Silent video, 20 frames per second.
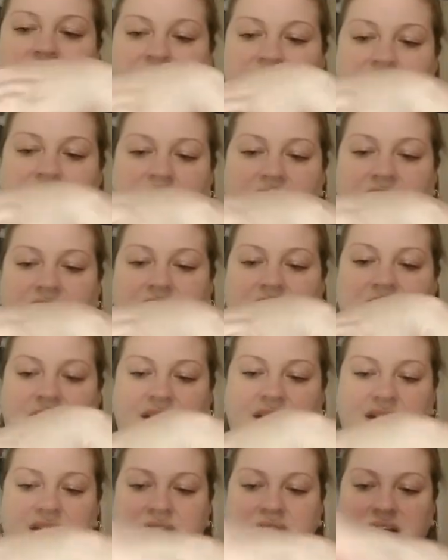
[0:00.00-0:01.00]
it's got
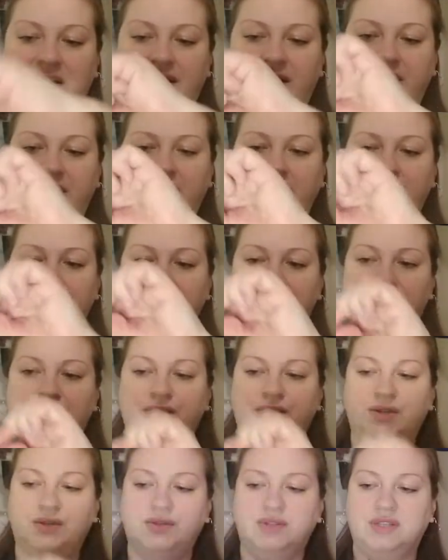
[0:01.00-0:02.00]

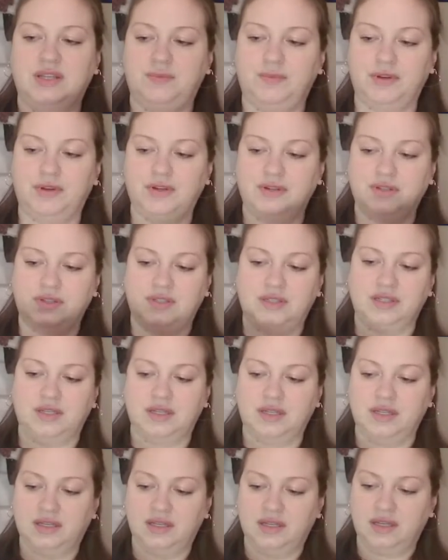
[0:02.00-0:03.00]
two zippers
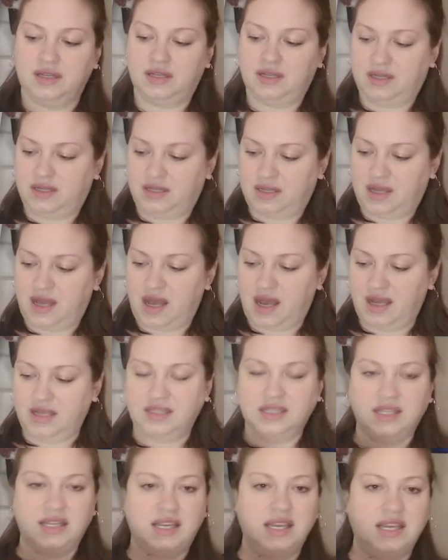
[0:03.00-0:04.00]

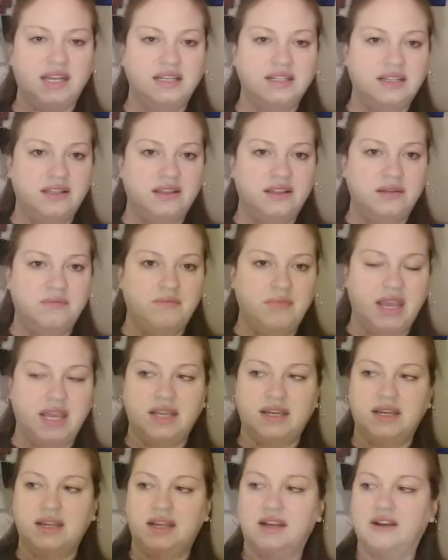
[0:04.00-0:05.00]
to get into the
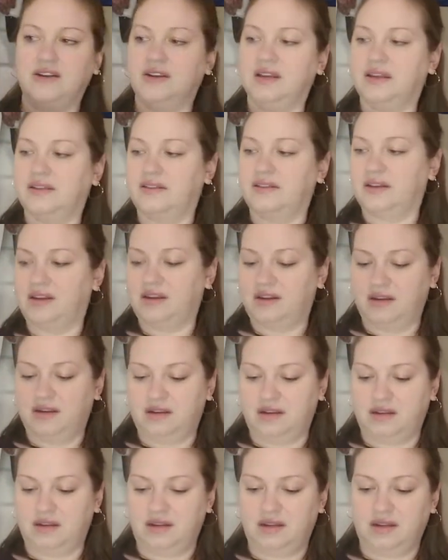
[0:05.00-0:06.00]
main area there.
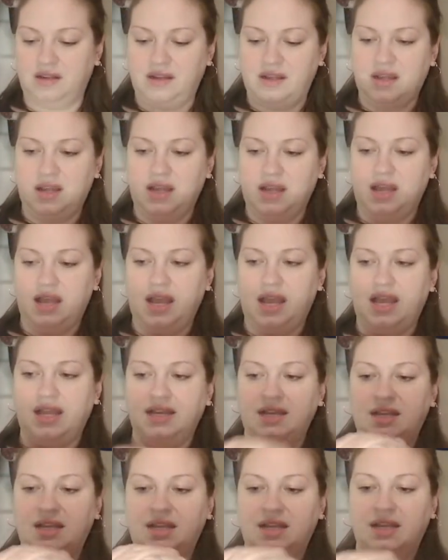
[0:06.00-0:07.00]

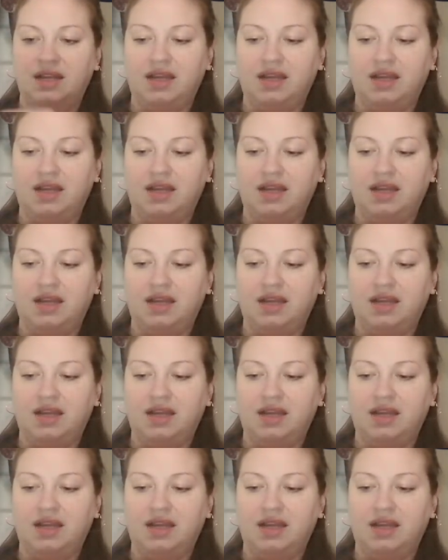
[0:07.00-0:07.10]
And